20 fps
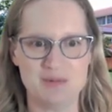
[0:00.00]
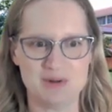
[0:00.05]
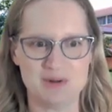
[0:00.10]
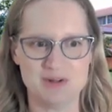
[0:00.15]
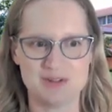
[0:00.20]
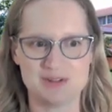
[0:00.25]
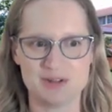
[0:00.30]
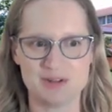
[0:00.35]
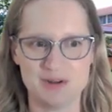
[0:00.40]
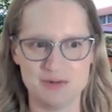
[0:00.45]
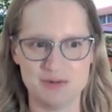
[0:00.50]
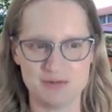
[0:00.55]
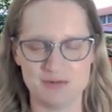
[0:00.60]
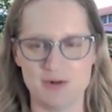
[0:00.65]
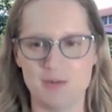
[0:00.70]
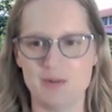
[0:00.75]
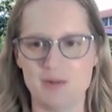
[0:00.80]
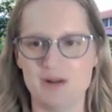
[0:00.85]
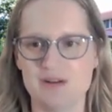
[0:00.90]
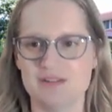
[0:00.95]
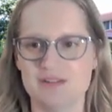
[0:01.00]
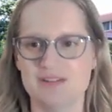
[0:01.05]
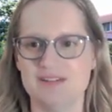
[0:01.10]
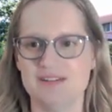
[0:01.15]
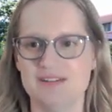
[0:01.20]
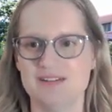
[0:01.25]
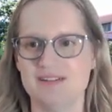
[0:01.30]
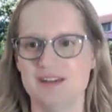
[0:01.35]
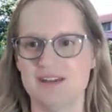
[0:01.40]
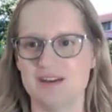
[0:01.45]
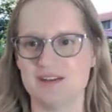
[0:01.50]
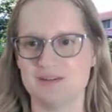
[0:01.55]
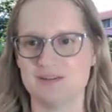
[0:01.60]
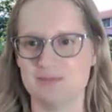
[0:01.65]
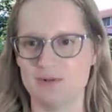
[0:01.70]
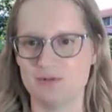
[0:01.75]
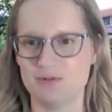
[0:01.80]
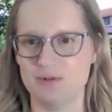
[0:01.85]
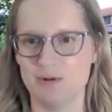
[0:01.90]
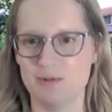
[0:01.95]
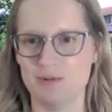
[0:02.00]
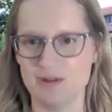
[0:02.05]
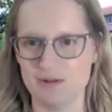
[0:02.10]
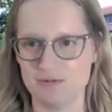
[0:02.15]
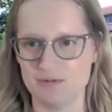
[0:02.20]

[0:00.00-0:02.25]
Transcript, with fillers: We're just confirming all the details before we